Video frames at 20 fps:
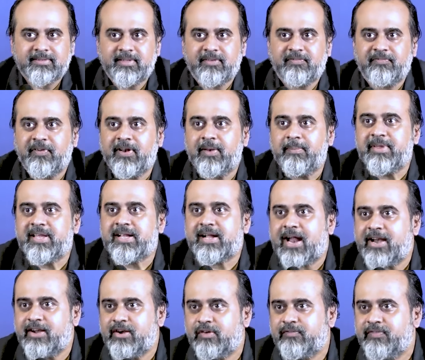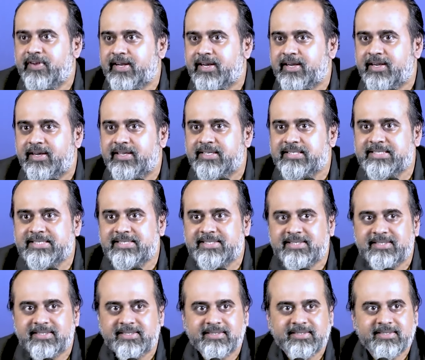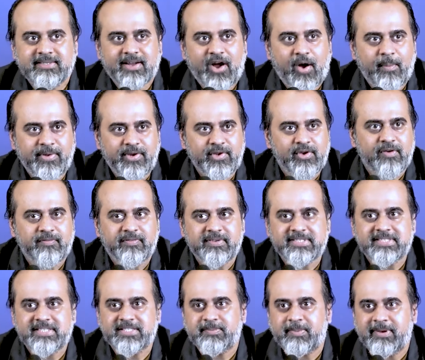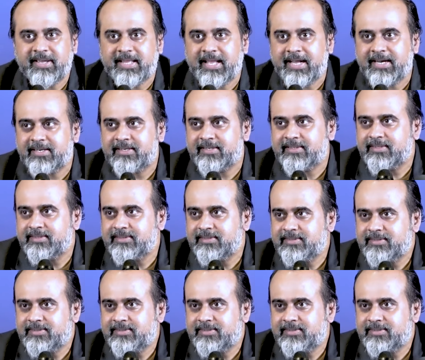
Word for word: The filmy kind of wickedness. How many of us display that?